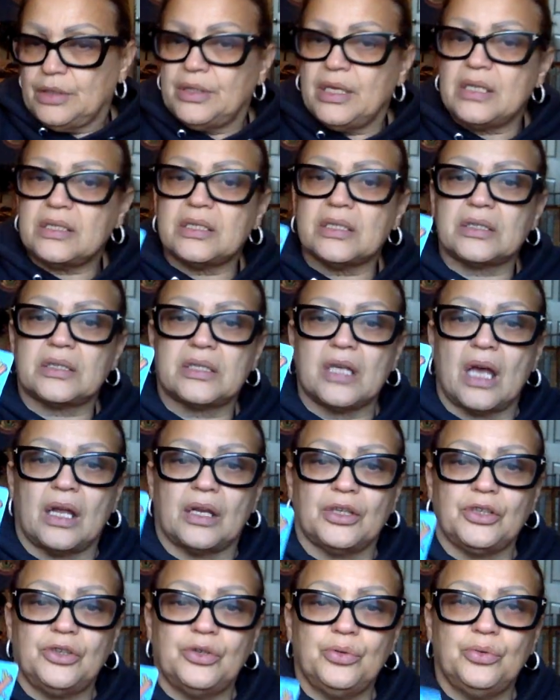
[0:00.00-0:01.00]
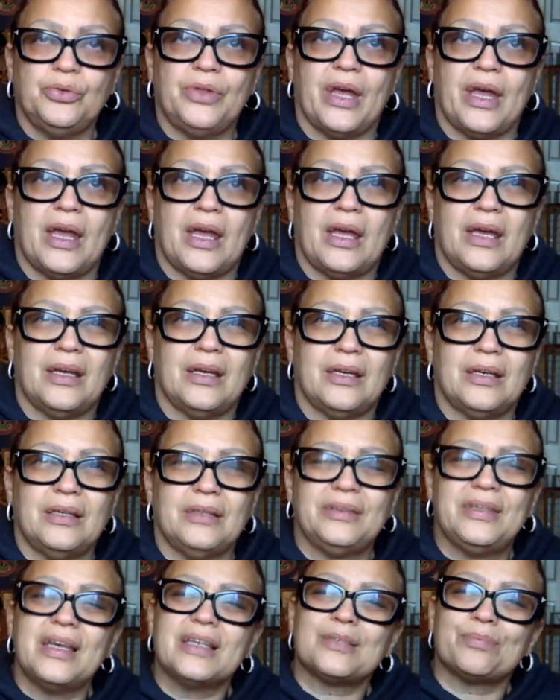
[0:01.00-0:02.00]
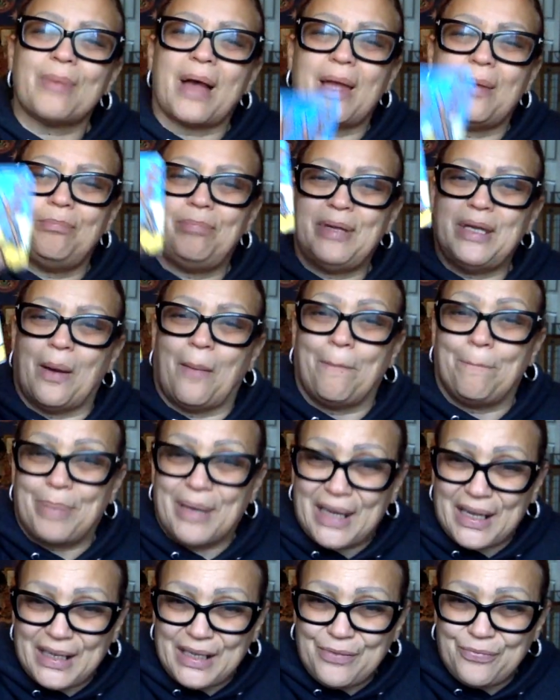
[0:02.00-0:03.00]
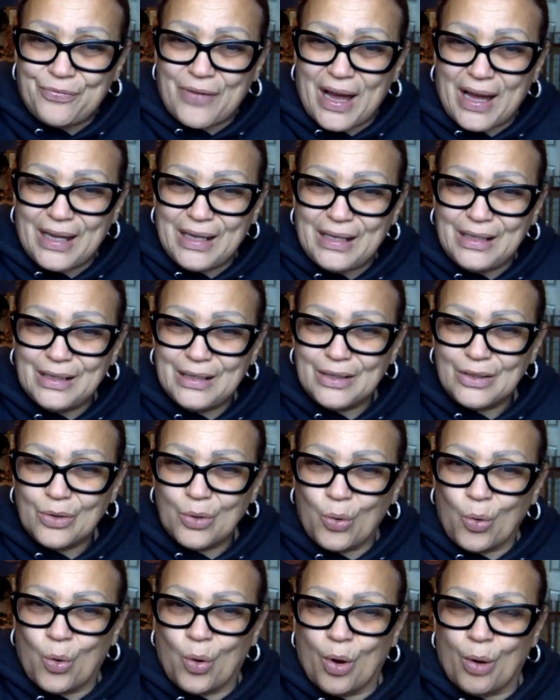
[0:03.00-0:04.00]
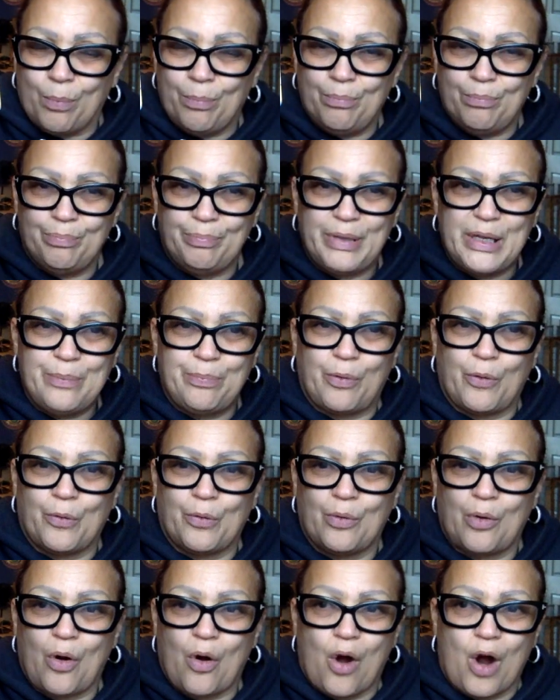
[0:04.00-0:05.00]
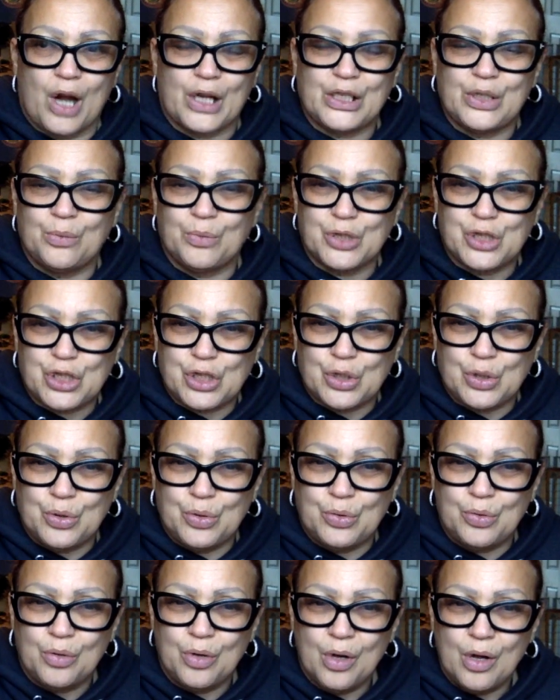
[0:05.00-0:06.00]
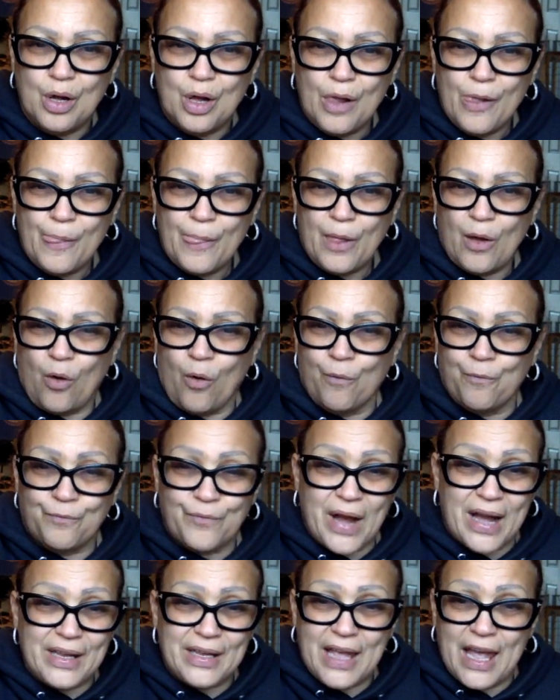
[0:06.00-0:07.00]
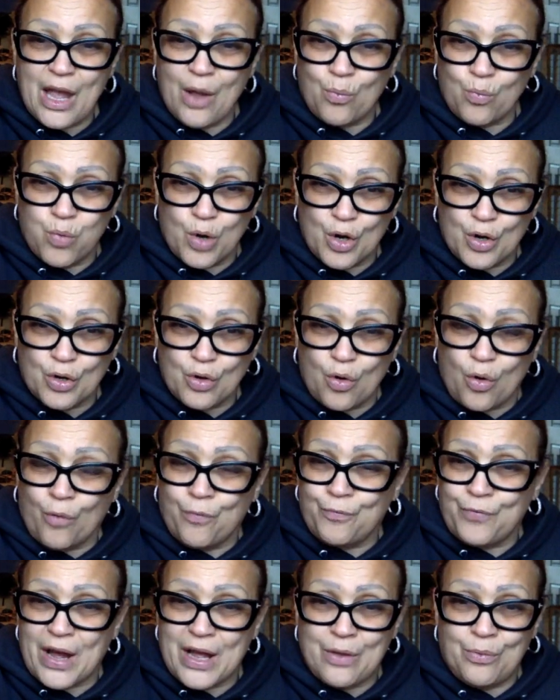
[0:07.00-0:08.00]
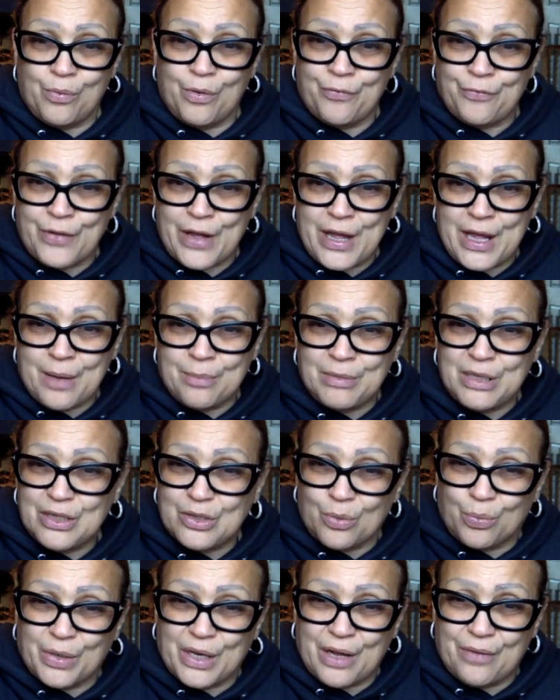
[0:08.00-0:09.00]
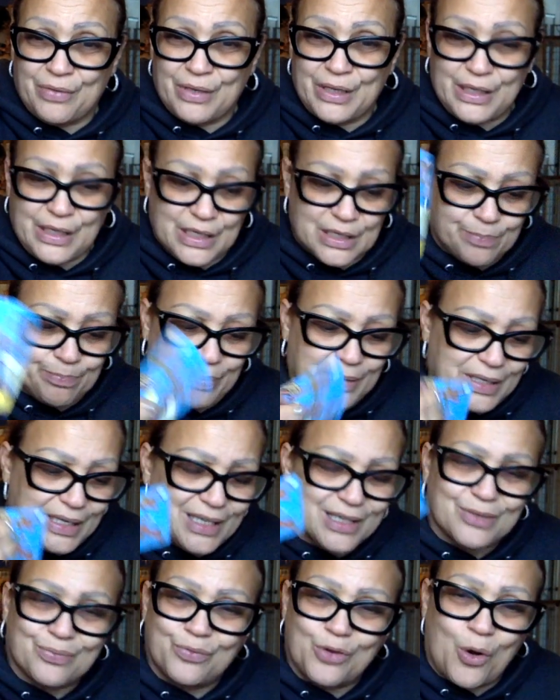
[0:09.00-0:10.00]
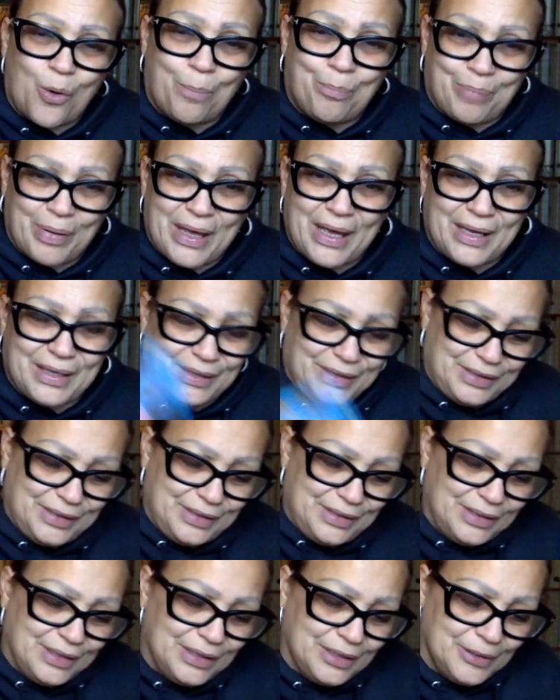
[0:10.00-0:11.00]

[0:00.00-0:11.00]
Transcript: this is telling you that this might be a petty fight or people arguing with you or fight at work or fight with families or whatever it is, but it's real petty.